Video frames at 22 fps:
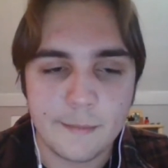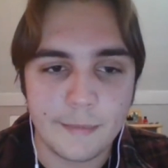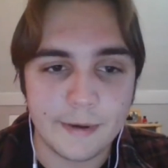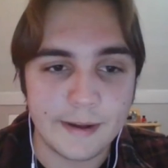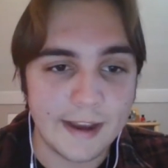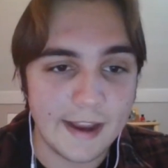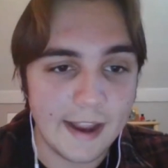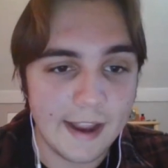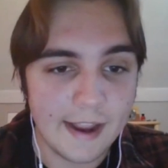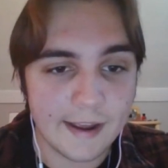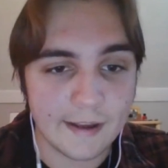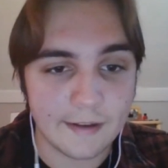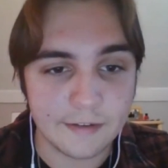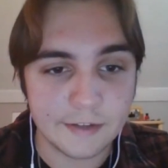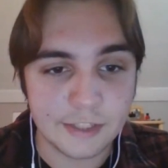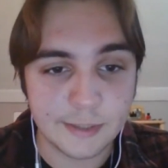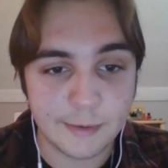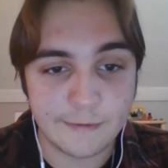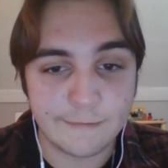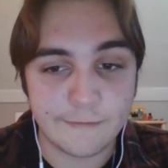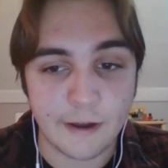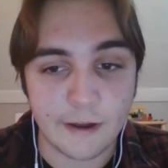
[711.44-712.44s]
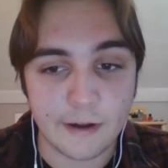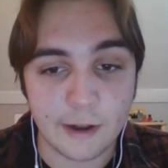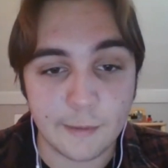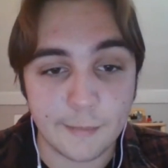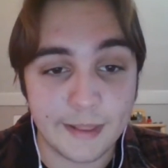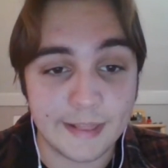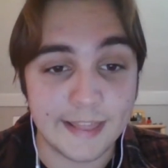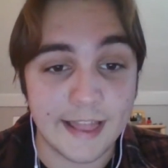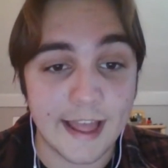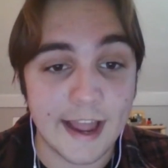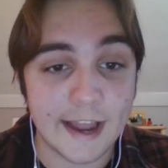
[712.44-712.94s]
But yeah, should be fun. I'll
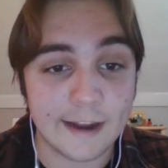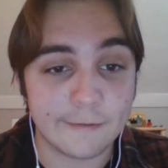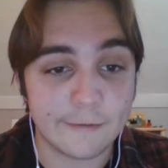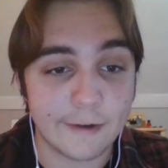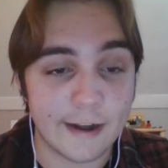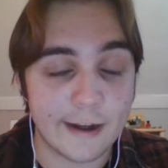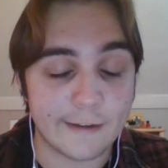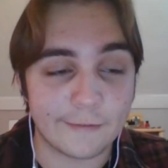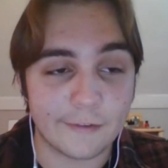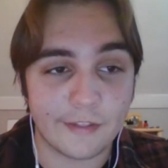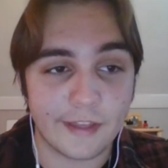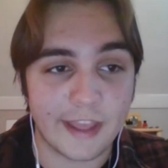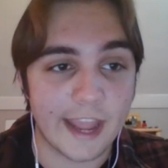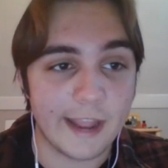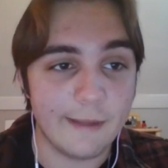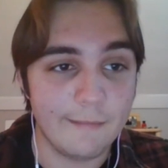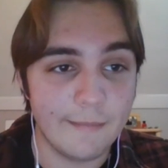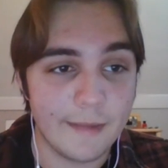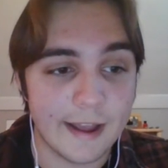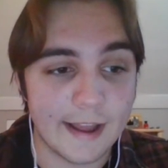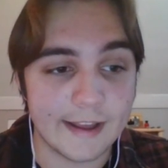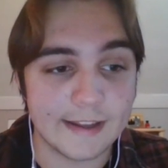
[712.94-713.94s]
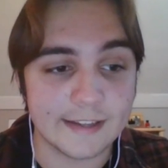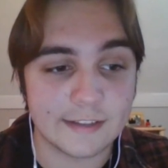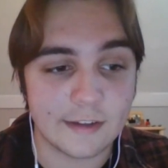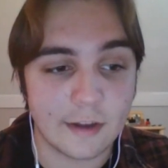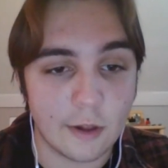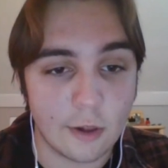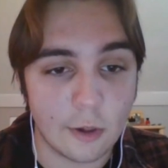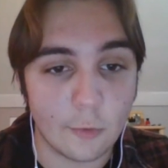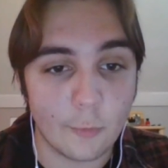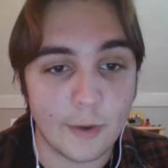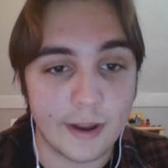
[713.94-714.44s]
be live right after the game, as
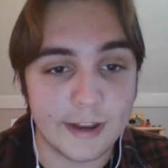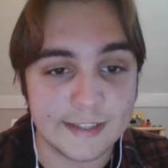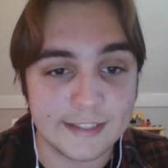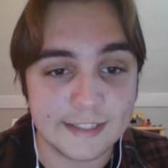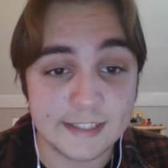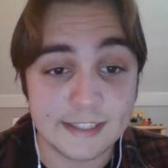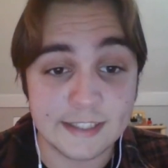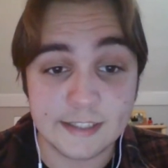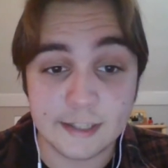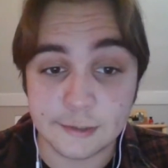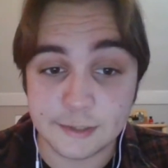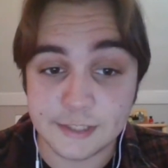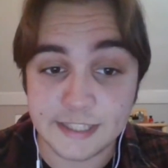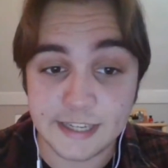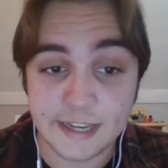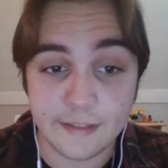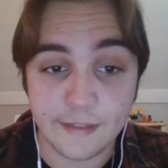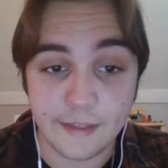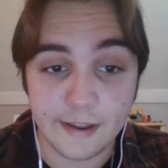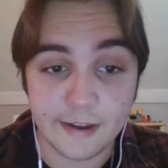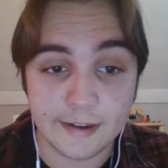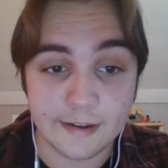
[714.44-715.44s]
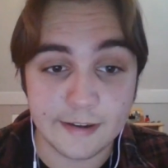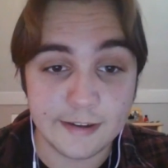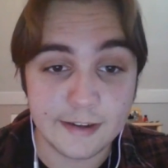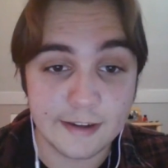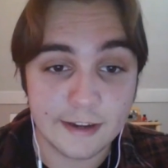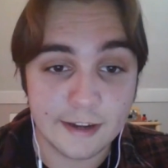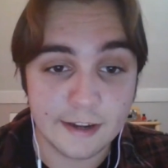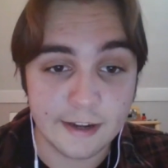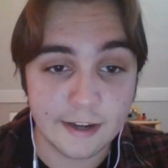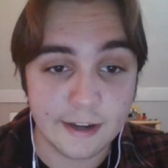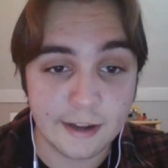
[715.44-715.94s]
always. So see you then.
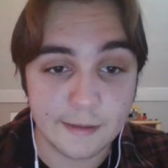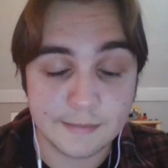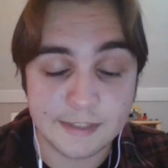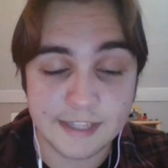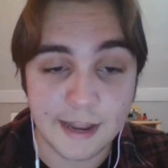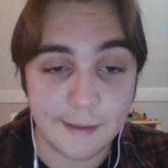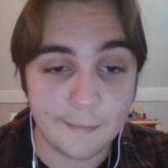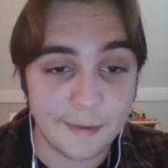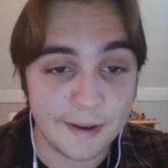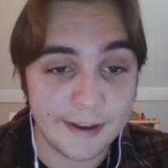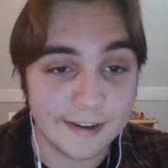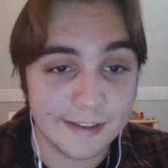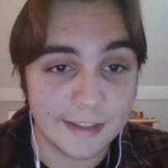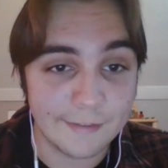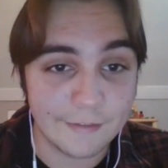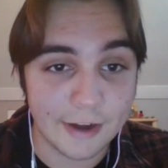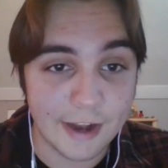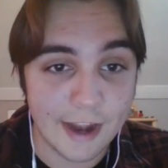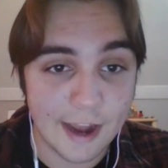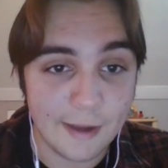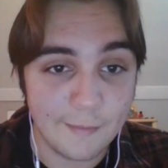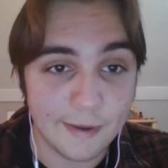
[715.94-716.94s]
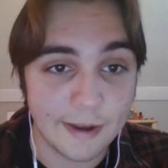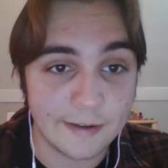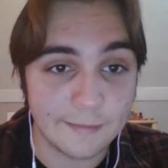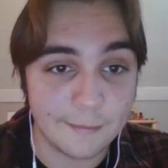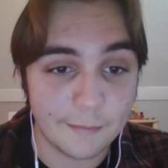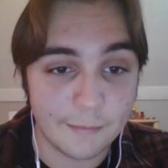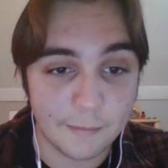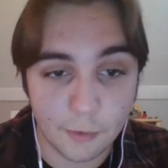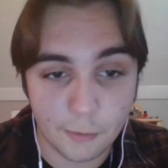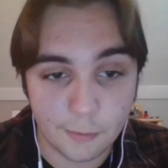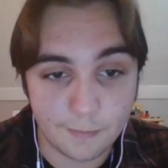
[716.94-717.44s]
Come stop in, leave a comment,
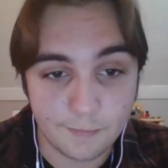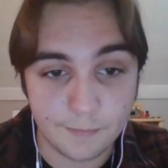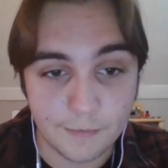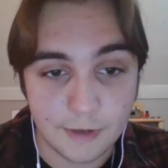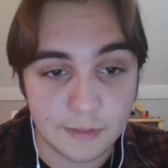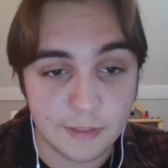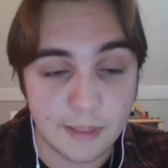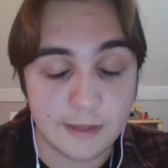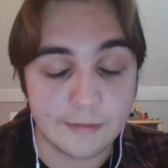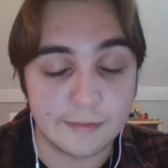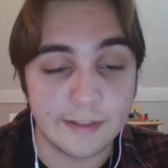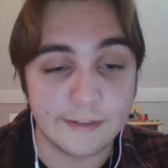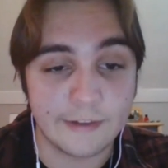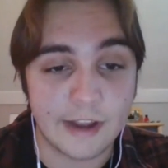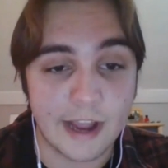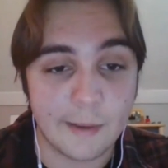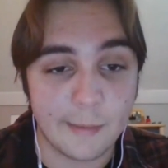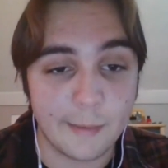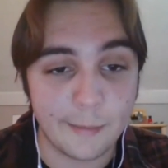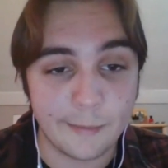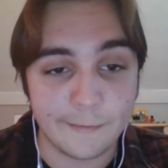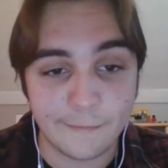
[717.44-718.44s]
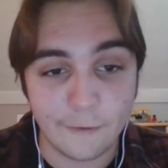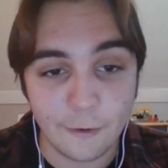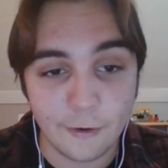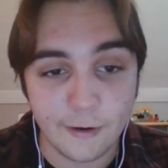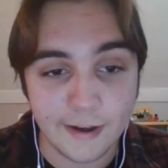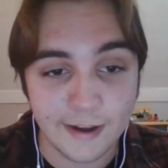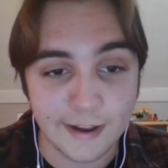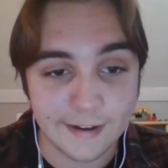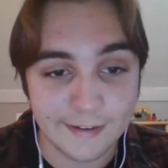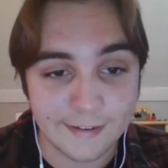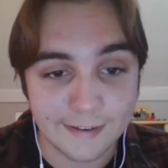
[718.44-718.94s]
or but leave a comment
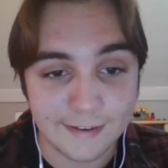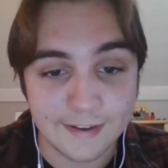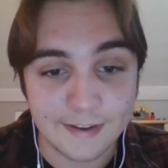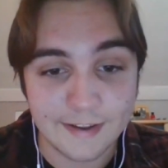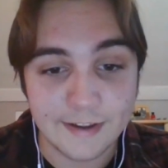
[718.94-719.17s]
beforehand.